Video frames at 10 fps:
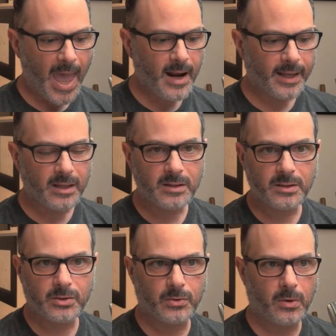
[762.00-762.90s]
And I can
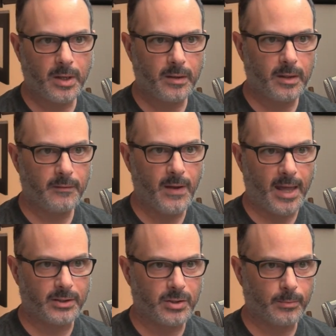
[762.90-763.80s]
destroy the
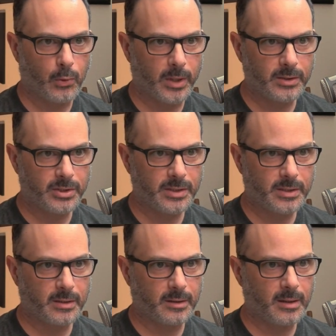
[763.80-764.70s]
vanishing point
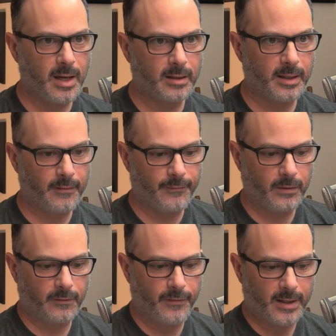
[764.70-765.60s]
just to kind of get
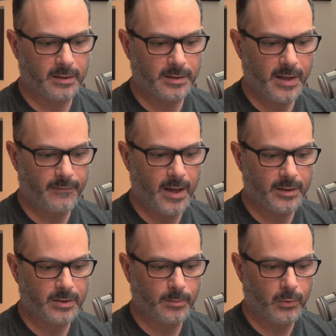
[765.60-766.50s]
full effect because that
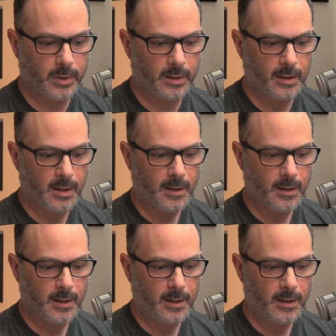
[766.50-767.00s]
vanishing point,